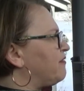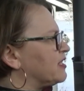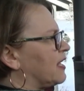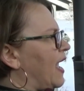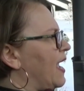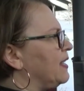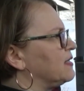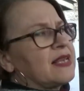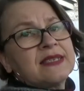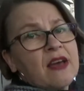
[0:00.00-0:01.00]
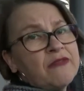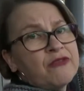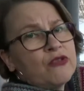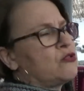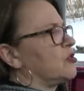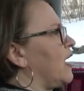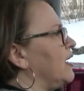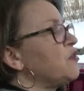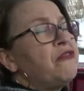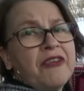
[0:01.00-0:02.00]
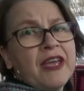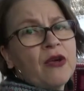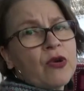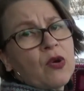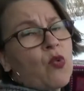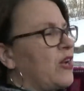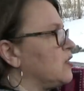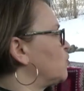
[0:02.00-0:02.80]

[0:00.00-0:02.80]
skeins and some full skeins of fingering weight